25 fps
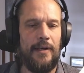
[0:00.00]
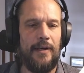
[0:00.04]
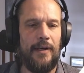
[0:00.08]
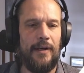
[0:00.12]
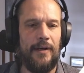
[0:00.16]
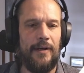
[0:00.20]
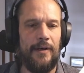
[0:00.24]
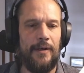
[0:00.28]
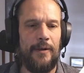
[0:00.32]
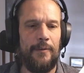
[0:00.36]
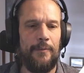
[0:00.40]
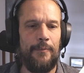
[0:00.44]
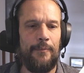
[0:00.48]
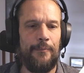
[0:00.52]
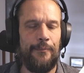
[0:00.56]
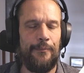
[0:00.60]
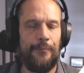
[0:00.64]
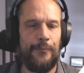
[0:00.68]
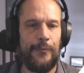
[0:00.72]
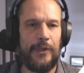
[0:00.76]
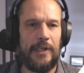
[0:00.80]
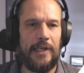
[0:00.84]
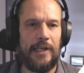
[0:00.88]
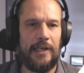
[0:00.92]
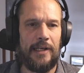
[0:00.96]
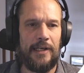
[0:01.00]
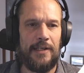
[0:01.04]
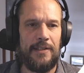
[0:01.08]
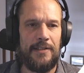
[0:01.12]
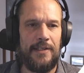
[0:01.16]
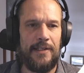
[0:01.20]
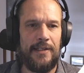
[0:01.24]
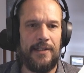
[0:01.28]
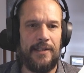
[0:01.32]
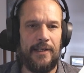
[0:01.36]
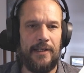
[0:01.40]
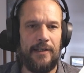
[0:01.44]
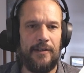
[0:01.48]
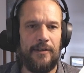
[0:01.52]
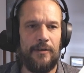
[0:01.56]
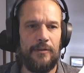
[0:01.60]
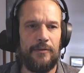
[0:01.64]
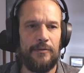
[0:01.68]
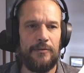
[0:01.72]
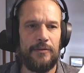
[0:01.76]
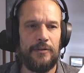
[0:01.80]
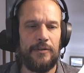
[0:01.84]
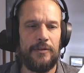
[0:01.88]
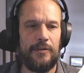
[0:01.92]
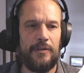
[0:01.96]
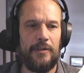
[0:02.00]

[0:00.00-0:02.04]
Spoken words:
But like I said, they don't.